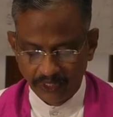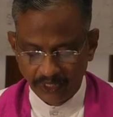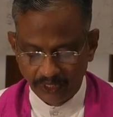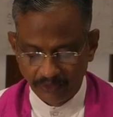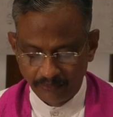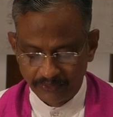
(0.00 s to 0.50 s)

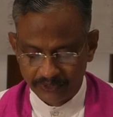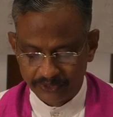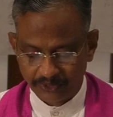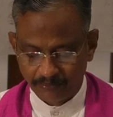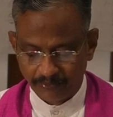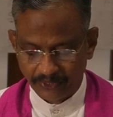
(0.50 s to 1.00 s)
Have
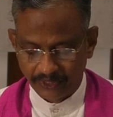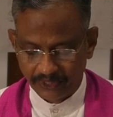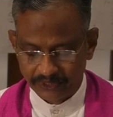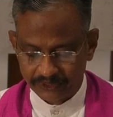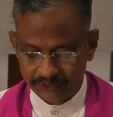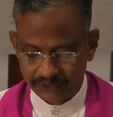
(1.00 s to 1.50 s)
mercy upon
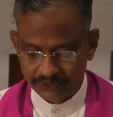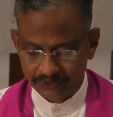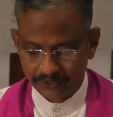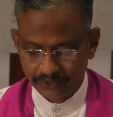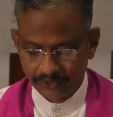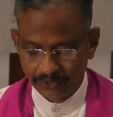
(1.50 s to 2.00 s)
us,
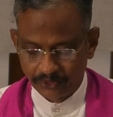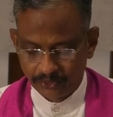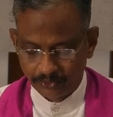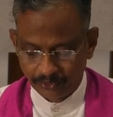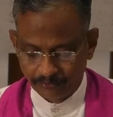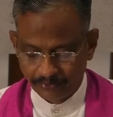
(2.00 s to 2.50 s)

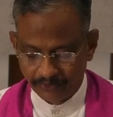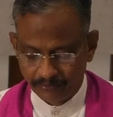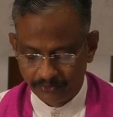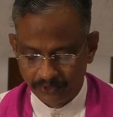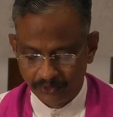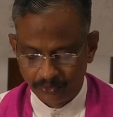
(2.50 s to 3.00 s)
your
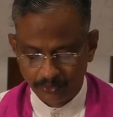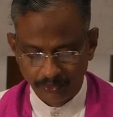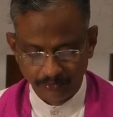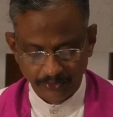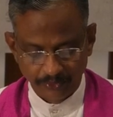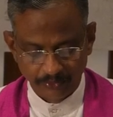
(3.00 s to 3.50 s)
people
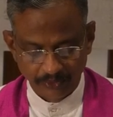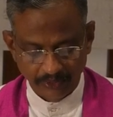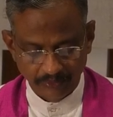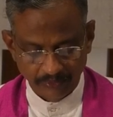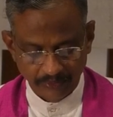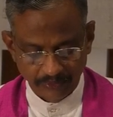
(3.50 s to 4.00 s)
whom you
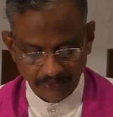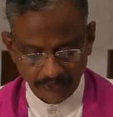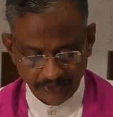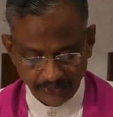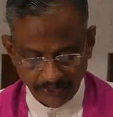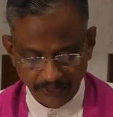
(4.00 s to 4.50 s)

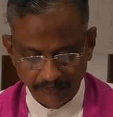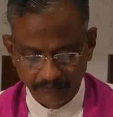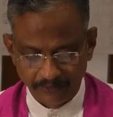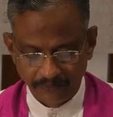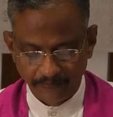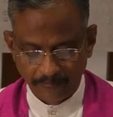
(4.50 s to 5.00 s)
have
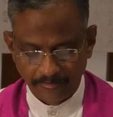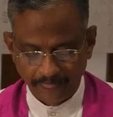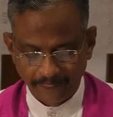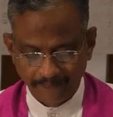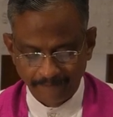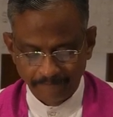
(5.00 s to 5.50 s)
redeemed.
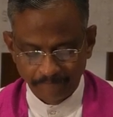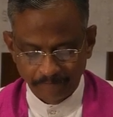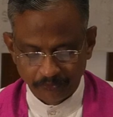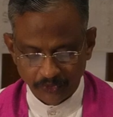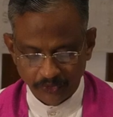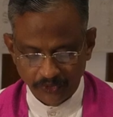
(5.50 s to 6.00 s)

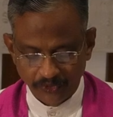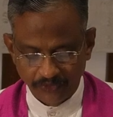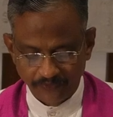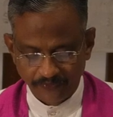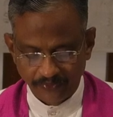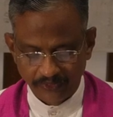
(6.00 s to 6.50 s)
God
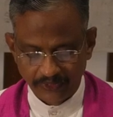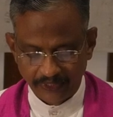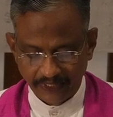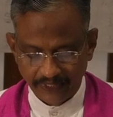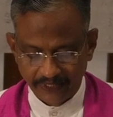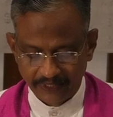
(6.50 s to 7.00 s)
of all
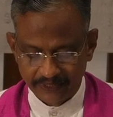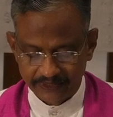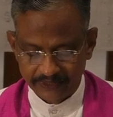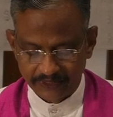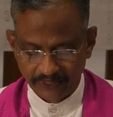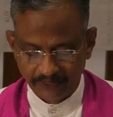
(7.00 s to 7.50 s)

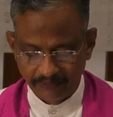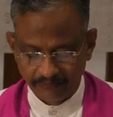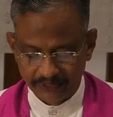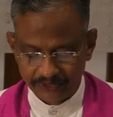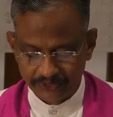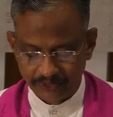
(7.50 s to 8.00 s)
kindness, have
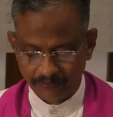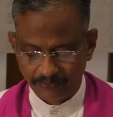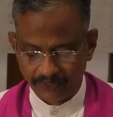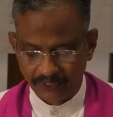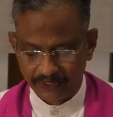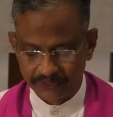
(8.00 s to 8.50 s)
mercy
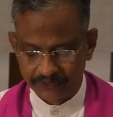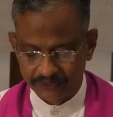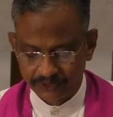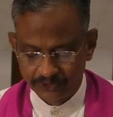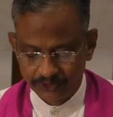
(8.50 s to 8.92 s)
upon us.